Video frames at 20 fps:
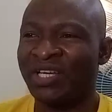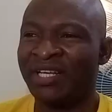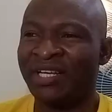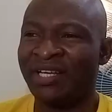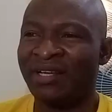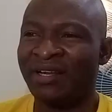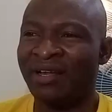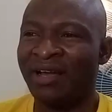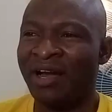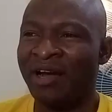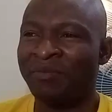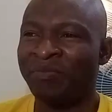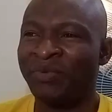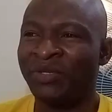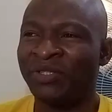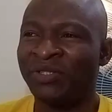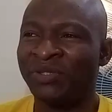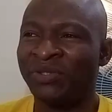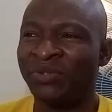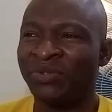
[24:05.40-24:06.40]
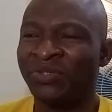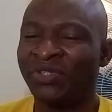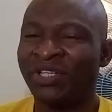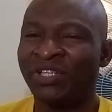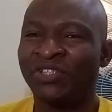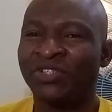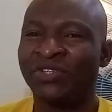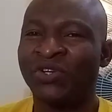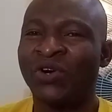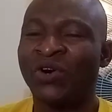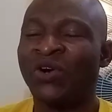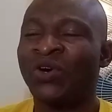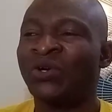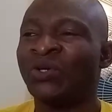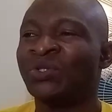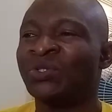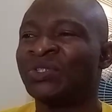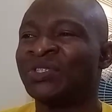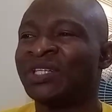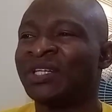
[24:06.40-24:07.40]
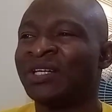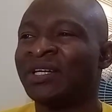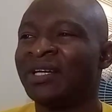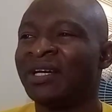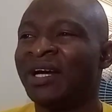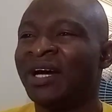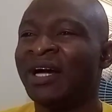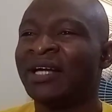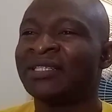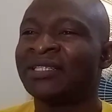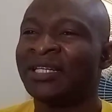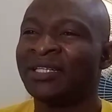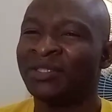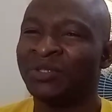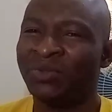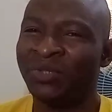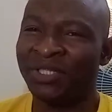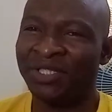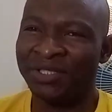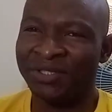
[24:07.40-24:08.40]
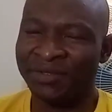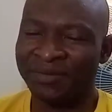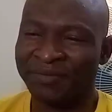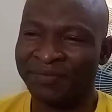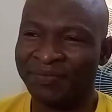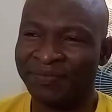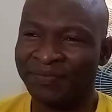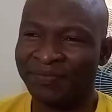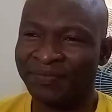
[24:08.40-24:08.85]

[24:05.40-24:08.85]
in amplitude is called attenuation.